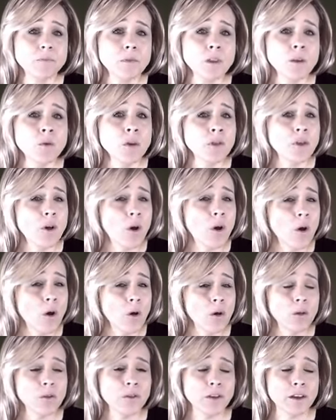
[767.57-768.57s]
with
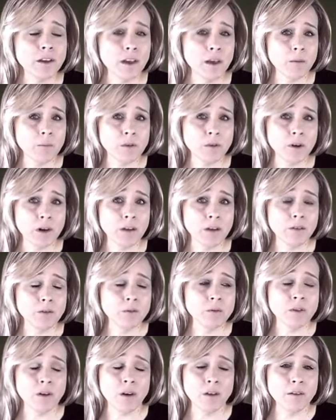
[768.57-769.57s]
all the chemtrails,
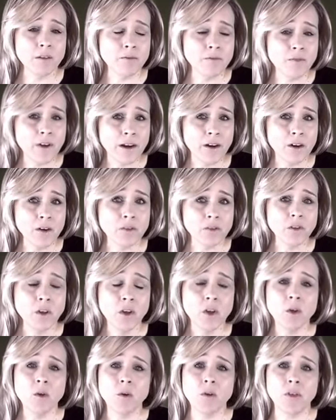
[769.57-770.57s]
with all the fires,
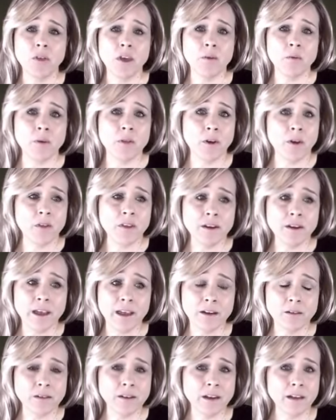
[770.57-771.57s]
with, with all the
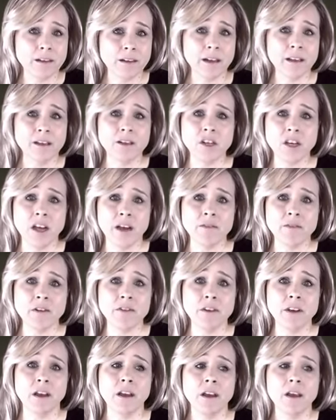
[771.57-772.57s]
nanotechnology,
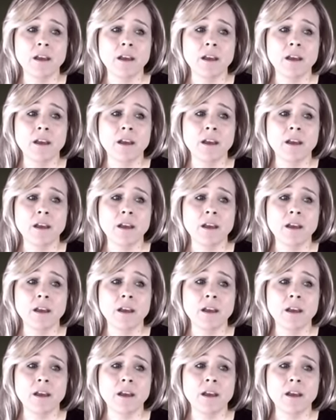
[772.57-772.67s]
everything.